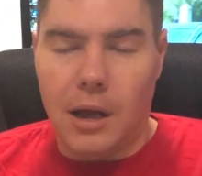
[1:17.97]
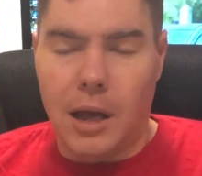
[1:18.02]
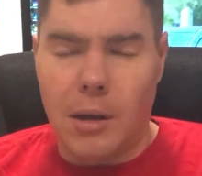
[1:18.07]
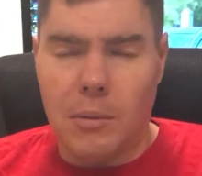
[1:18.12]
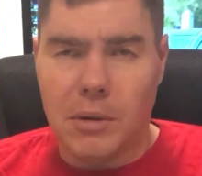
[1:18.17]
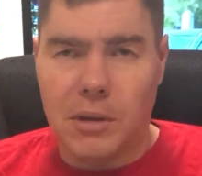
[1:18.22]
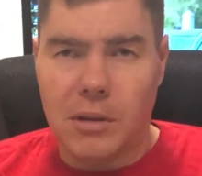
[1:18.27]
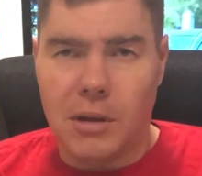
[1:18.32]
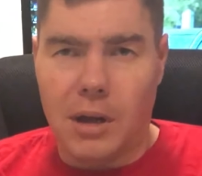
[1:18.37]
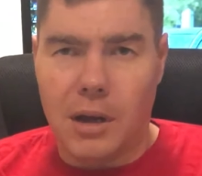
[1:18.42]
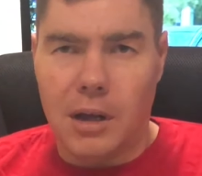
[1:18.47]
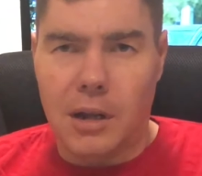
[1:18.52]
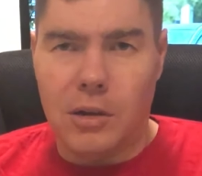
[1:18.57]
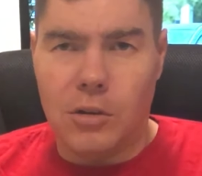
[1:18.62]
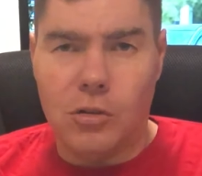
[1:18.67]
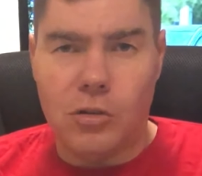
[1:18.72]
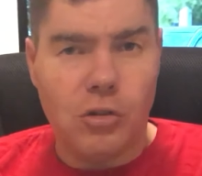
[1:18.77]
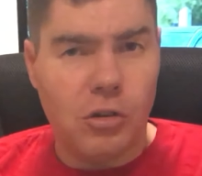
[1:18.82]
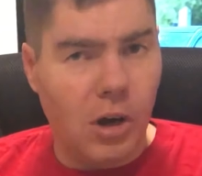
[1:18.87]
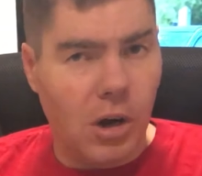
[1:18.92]
uh,
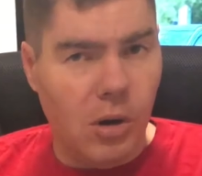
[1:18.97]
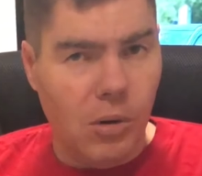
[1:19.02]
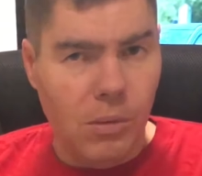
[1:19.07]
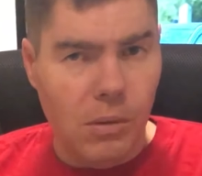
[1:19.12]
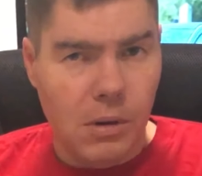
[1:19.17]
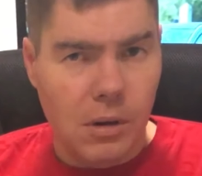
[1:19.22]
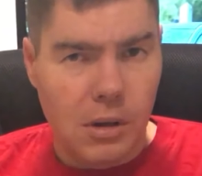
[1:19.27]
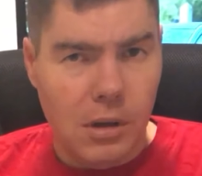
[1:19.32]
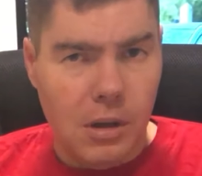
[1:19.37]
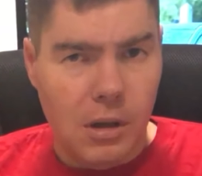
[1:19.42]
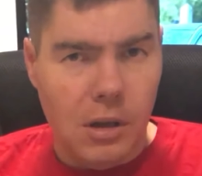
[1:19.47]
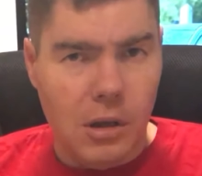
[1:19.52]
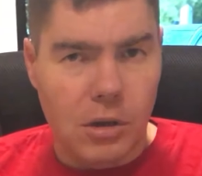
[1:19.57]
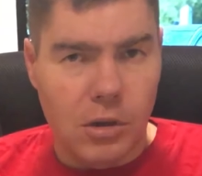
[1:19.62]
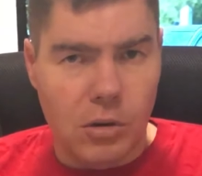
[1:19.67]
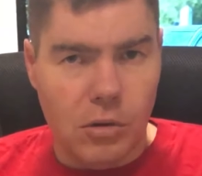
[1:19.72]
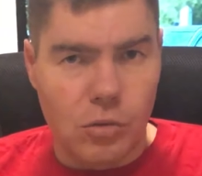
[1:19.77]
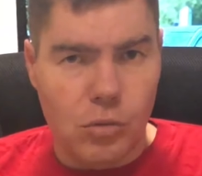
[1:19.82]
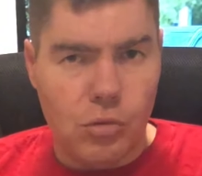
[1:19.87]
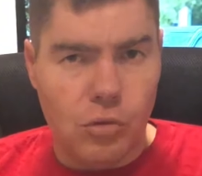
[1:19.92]
Amazon Show,
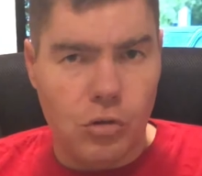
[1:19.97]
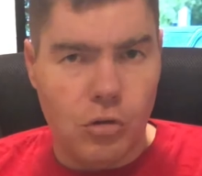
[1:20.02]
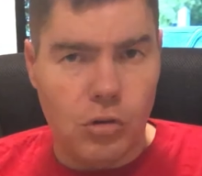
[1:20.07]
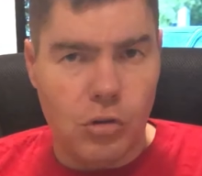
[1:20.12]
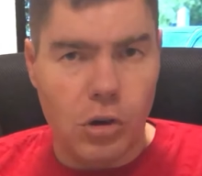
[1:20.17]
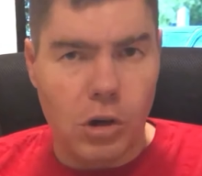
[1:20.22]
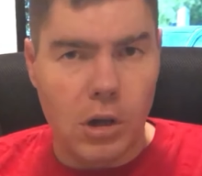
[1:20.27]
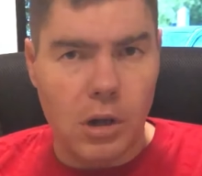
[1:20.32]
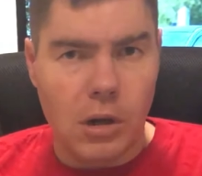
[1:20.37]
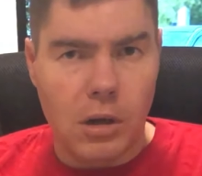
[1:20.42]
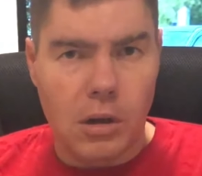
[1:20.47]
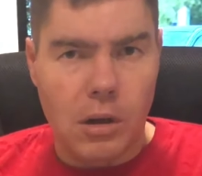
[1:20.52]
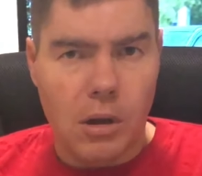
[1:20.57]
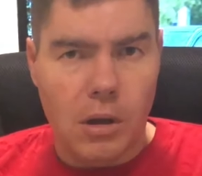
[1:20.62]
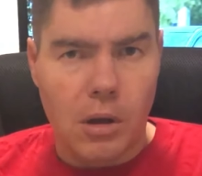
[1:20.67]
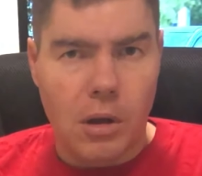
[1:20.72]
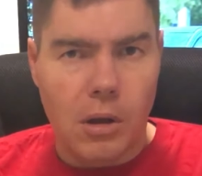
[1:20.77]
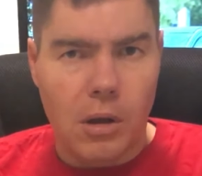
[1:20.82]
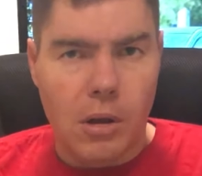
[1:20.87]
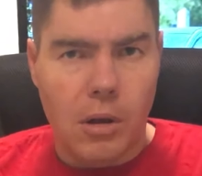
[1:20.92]
Sorry, you
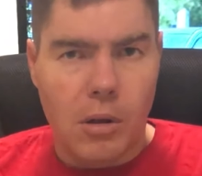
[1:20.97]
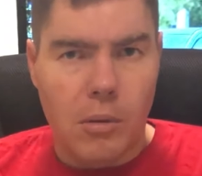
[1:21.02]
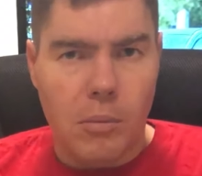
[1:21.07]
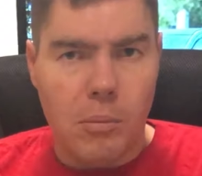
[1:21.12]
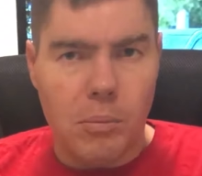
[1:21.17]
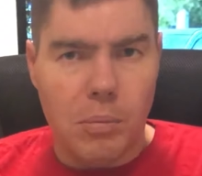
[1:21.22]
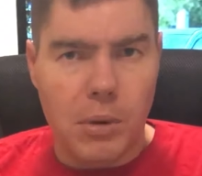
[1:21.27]
should